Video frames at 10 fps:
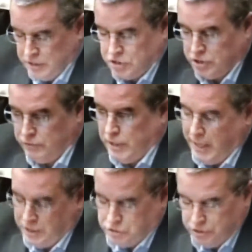in
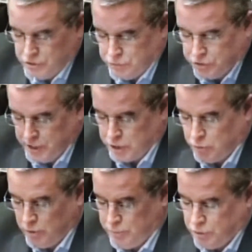civil actions for
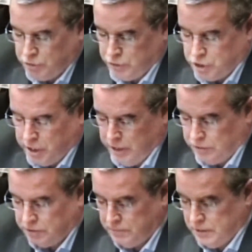sexual abuse of a
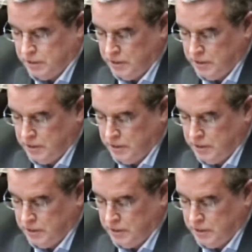child